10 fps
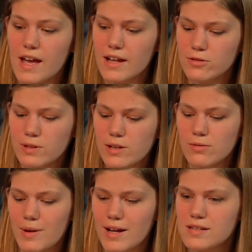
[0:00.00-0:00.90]
and you need
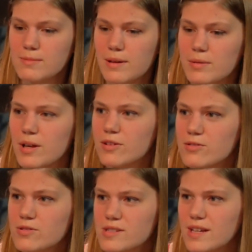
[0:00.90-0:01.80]
your mind to be able to
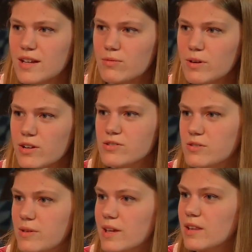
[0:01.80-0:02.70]
understand what you're
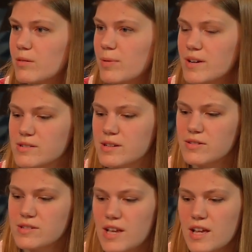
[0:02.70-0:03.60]
doing and the prayers that
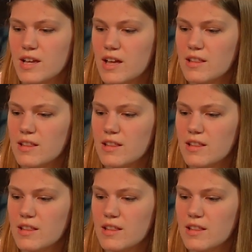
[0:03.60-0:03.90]
you're saying,